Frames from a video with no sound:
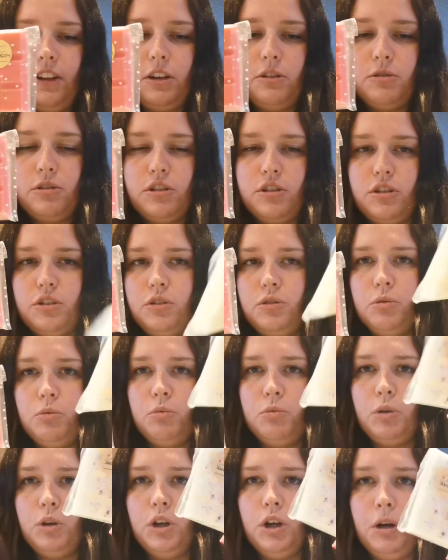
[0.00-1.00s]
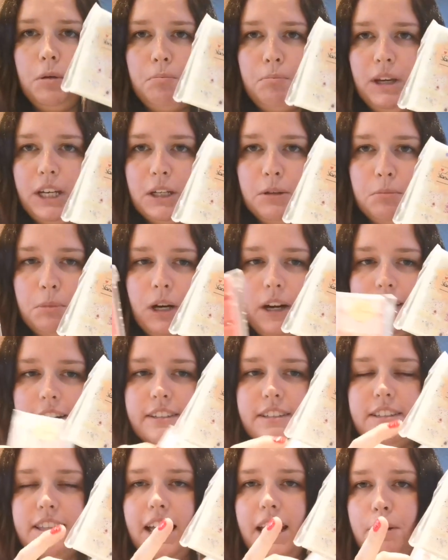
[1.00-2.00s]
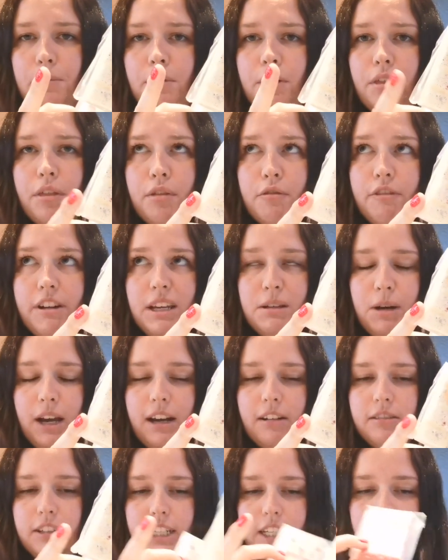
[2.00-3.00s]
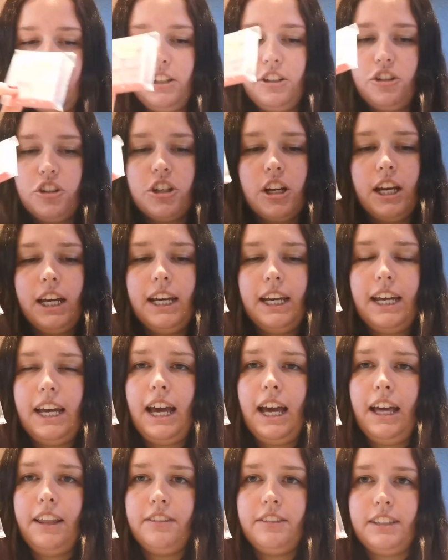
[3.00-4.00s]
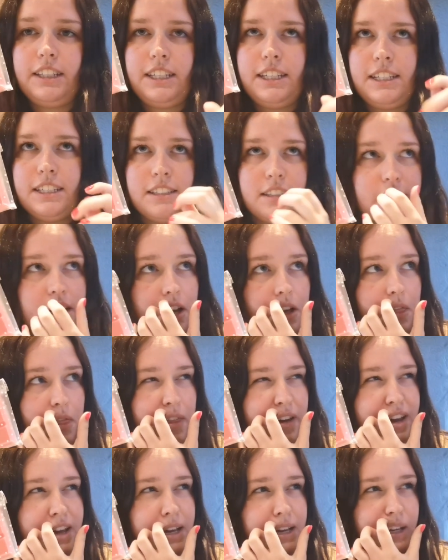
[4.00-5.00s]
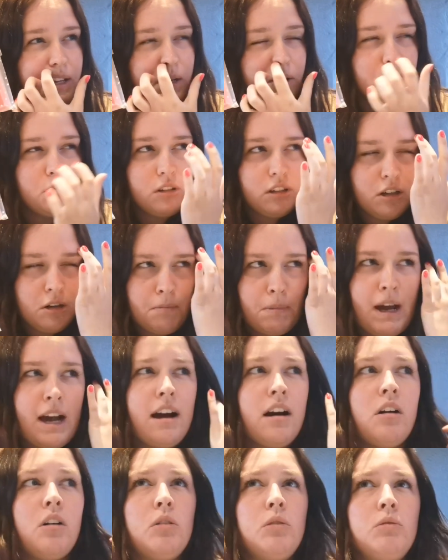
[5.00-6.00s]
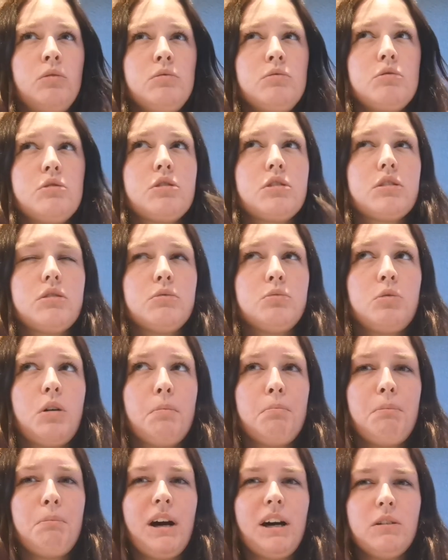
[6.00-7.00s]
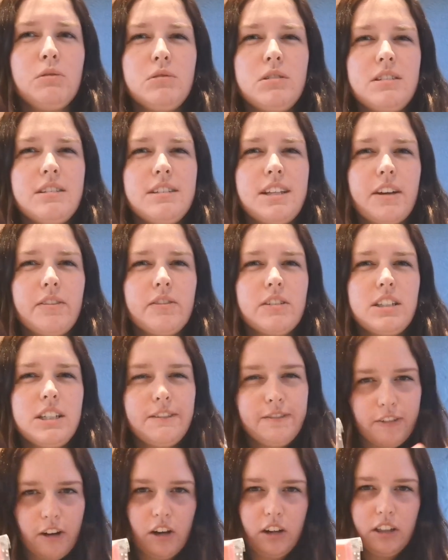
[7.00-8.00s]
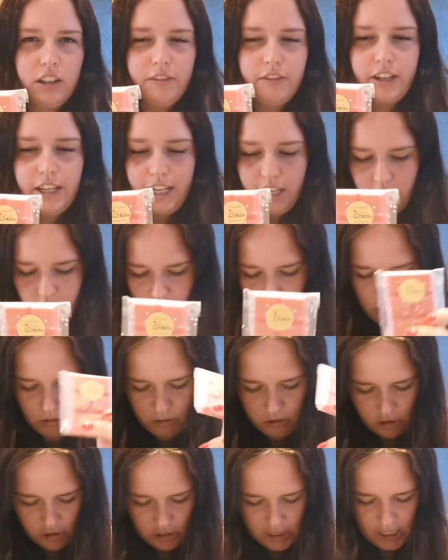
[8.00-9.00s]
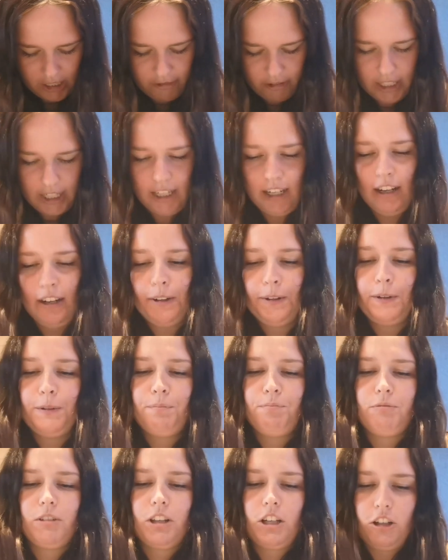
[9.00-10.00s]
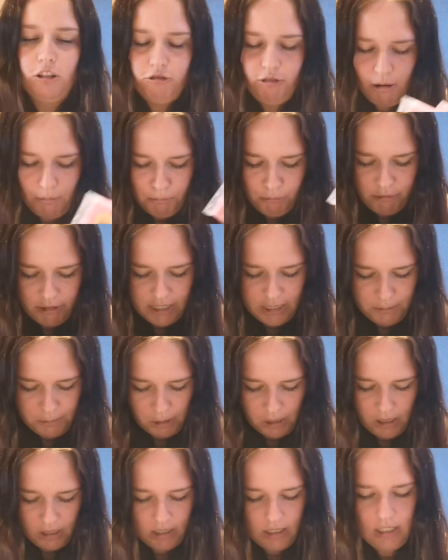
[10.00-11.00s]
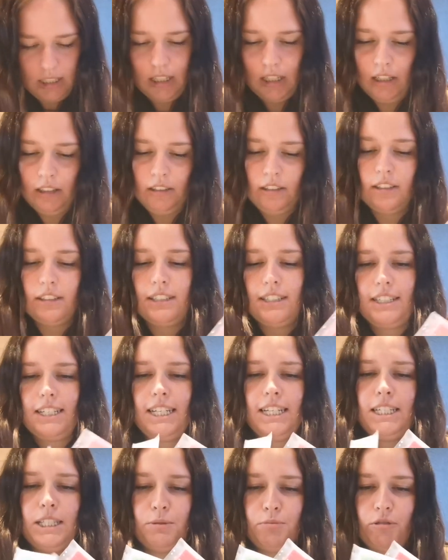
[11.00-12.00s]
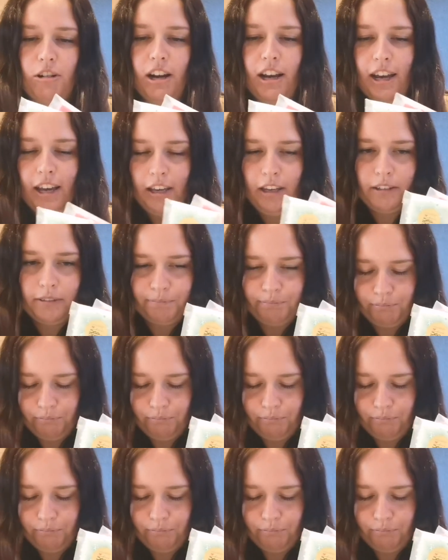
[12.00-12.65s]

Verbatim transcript: those two were bigger bars, they were £3 each, and these I think were about £1.75-ish, so I've got Cherry, Cranberry Sparkler, Sea Spray,